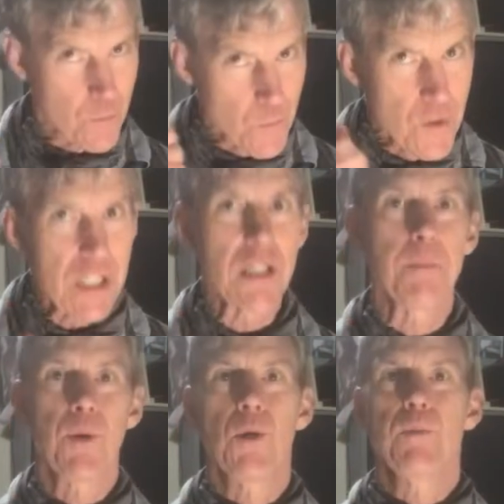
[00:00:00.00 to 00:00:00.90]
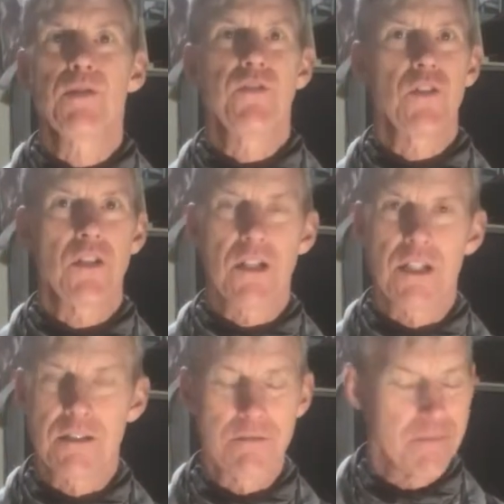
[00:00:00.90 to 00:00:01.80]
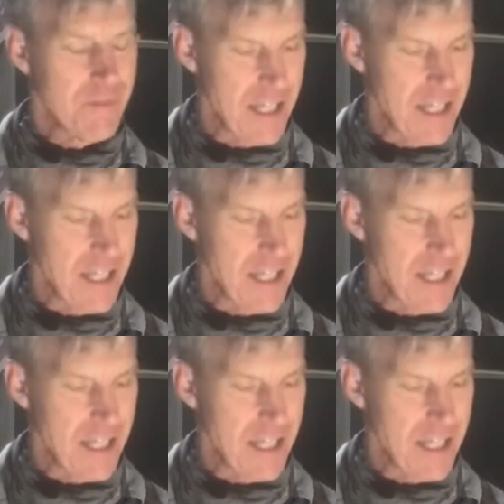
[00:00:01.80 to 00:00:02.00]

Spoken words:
really purposeful and